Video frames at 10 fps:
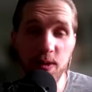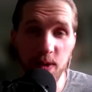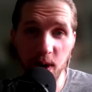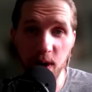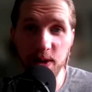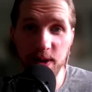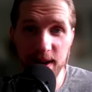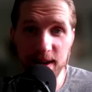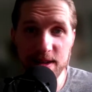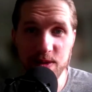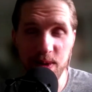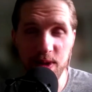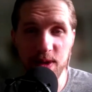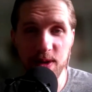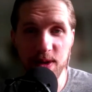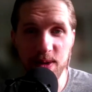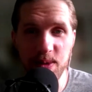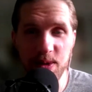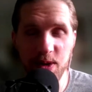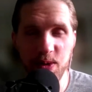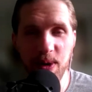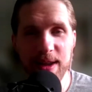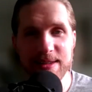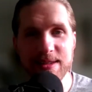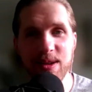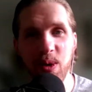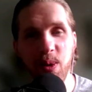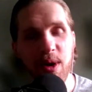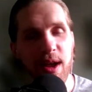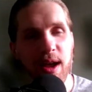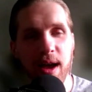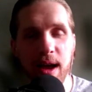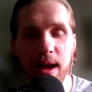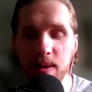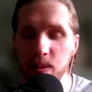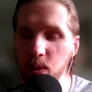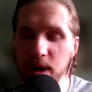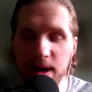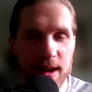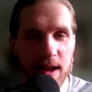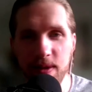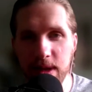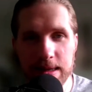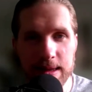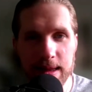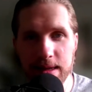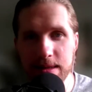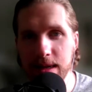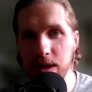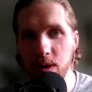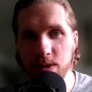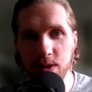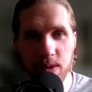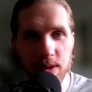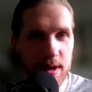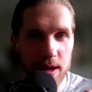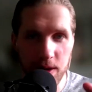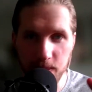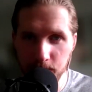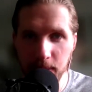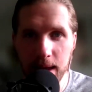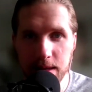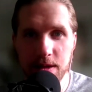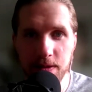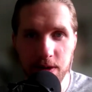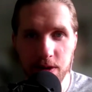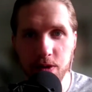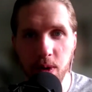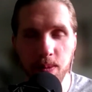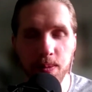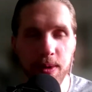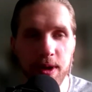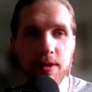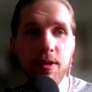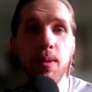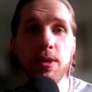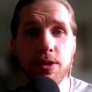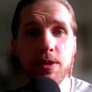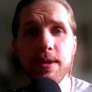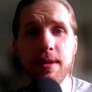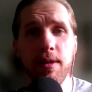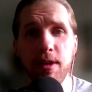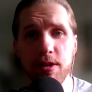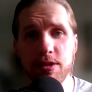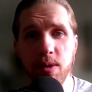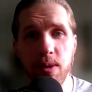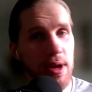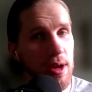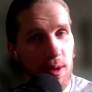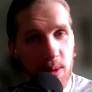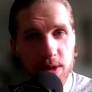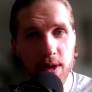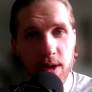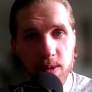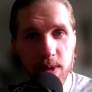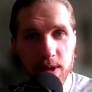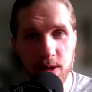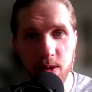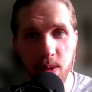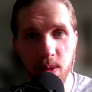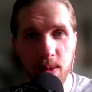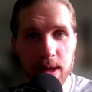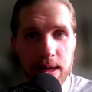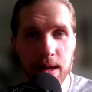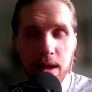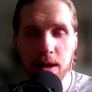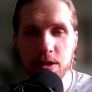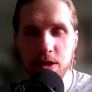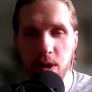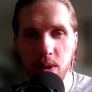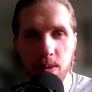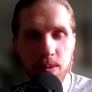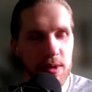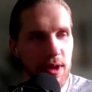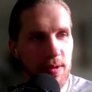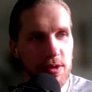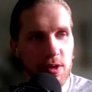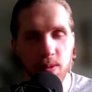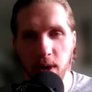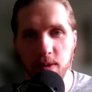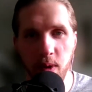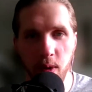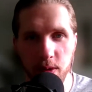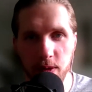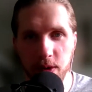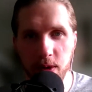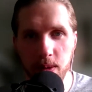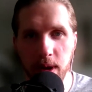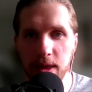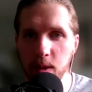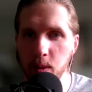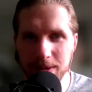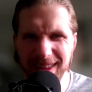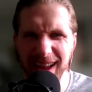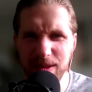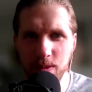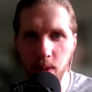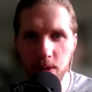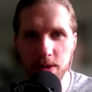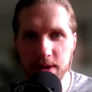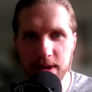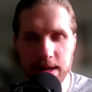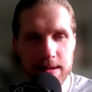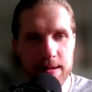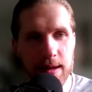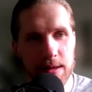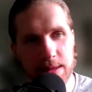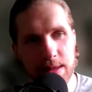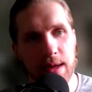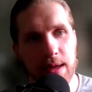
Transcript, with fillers: you for honoring us with your with your grace. So, I want to dive into this. I don't do a, a massive intro because I want you to tell your story, and I know you got a really cool one. So, give us a rough overview, and then we'll dive more into the details.